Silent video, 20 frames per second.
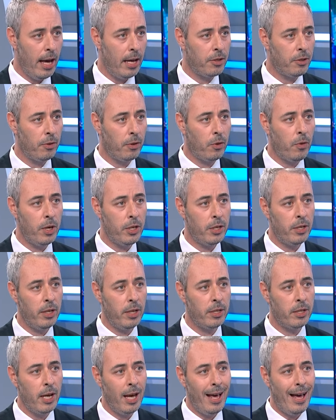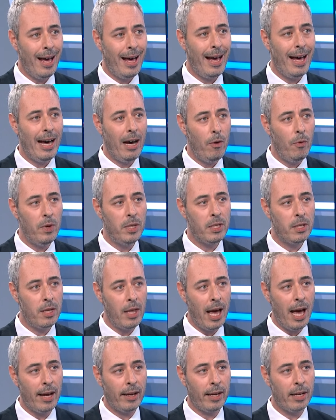And so the question is, how
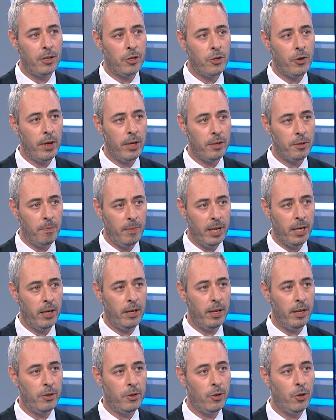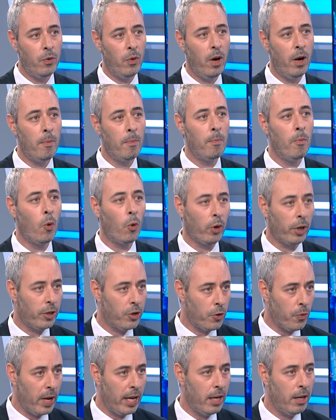is that gets transmitted into a
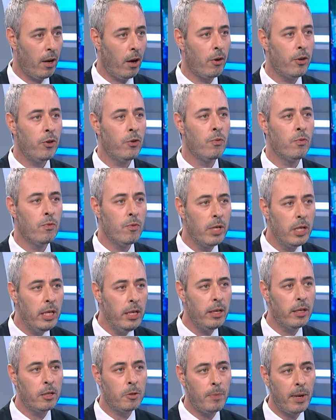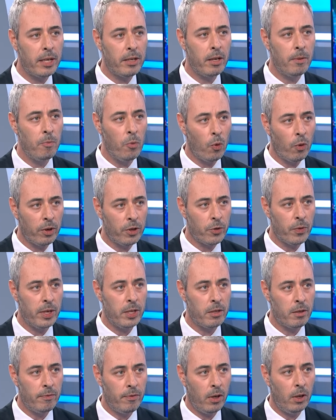mortgage rate? Are you really expecting mortgage
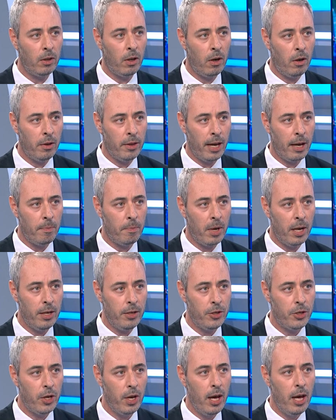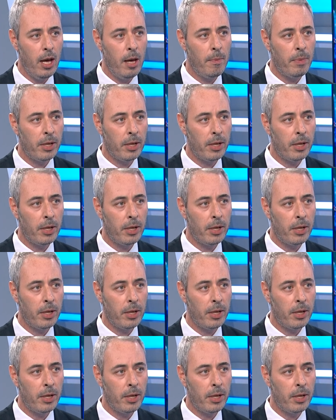rates to fall all that much?